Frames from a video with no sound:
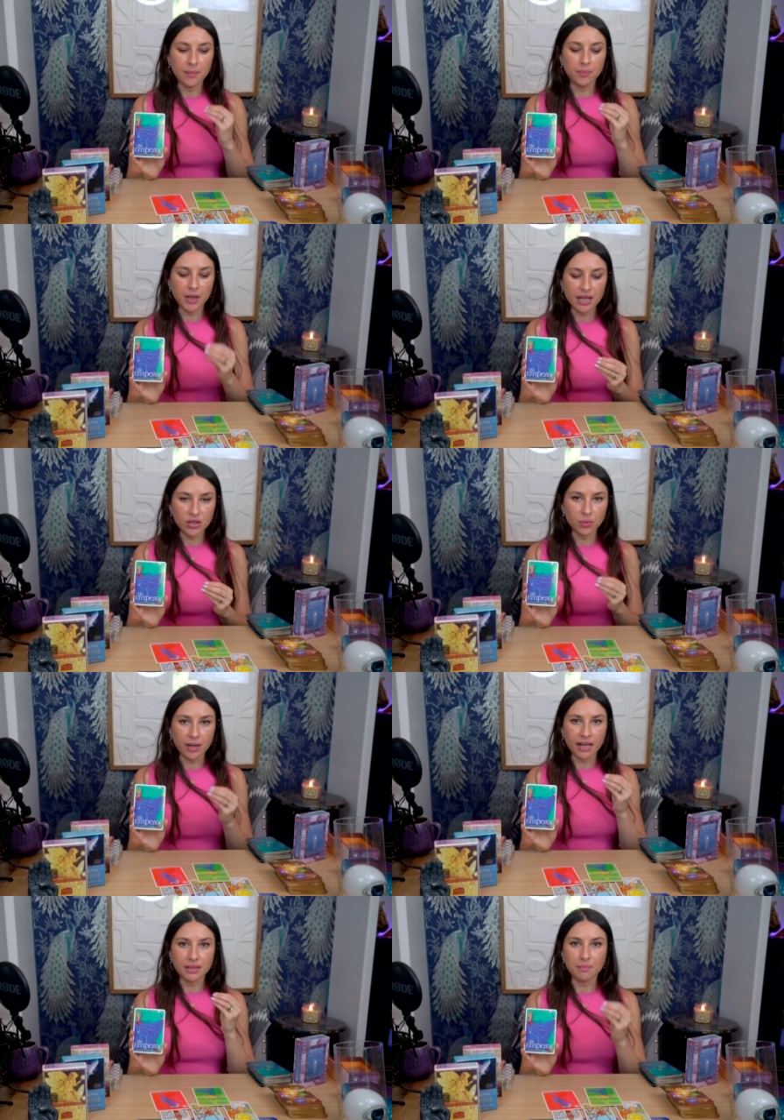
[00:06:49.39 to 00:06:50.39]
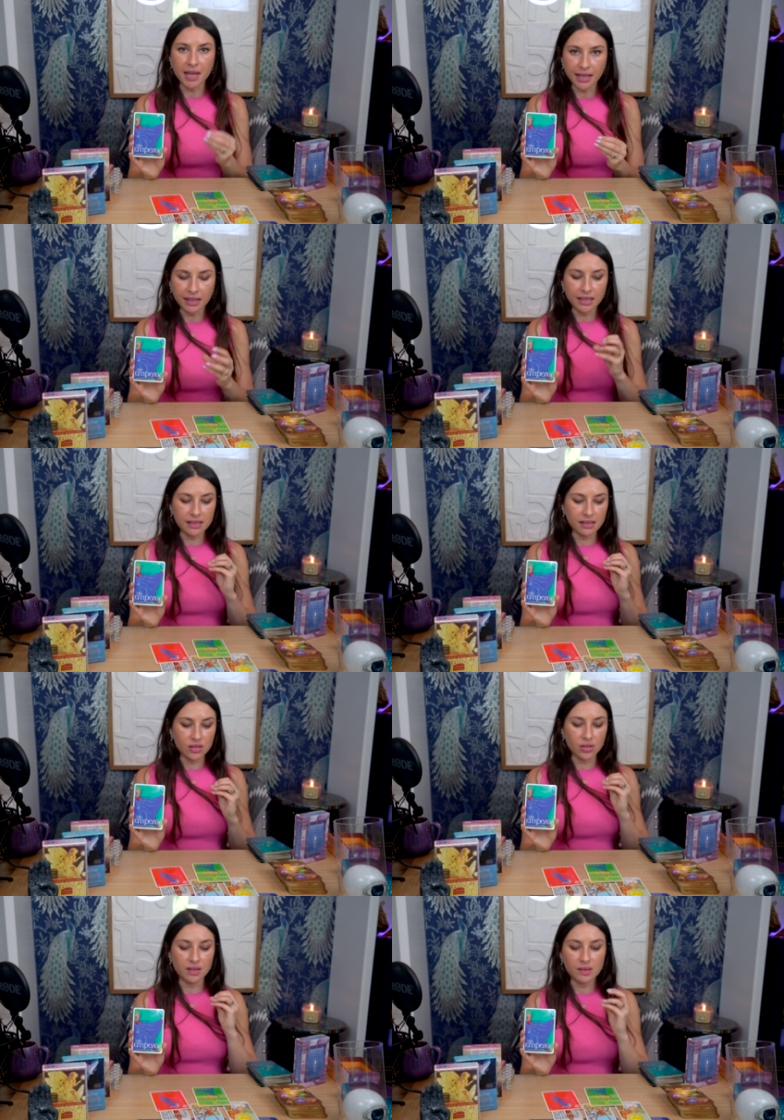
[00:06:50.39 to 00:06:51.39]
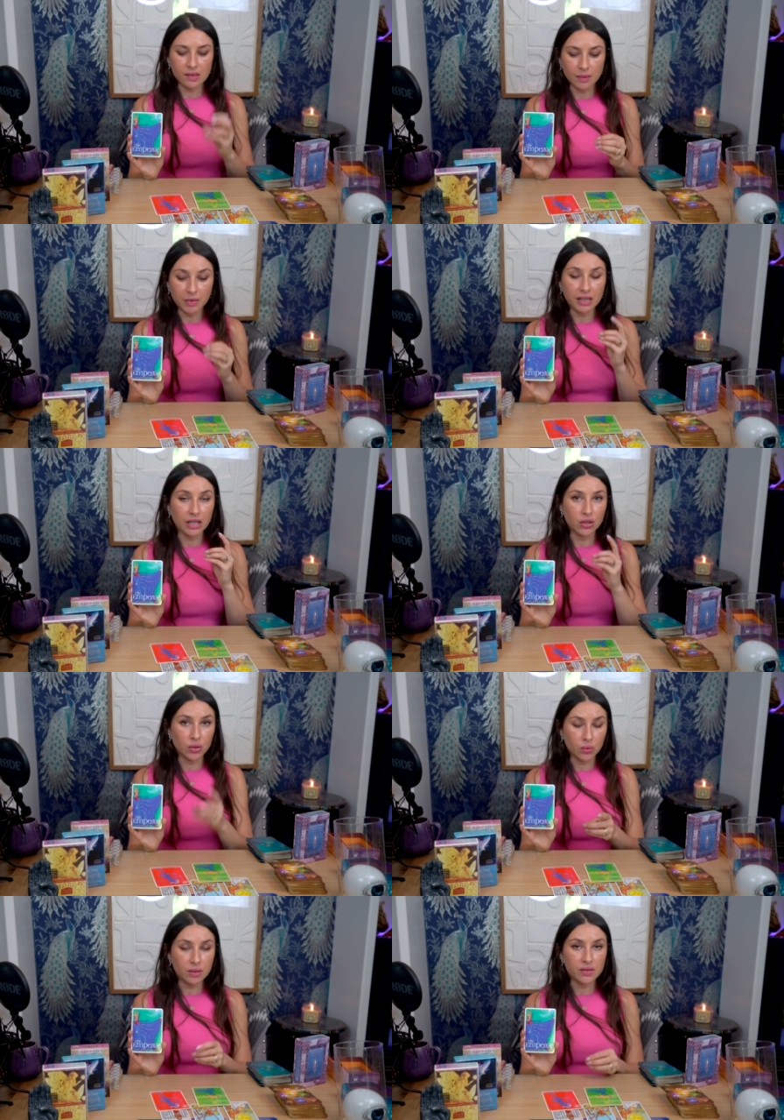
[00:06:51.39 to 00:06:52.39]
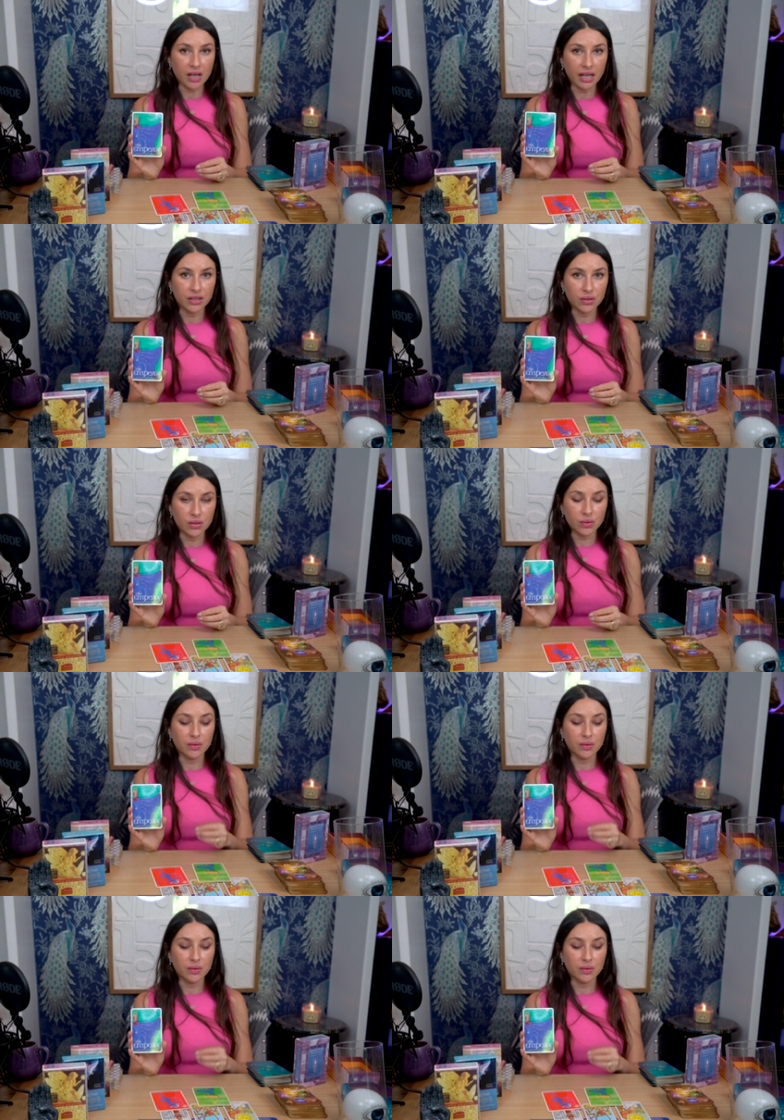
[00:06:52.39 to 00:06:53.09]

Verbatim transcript: Being direct, making the decision. This is something that you decided to do.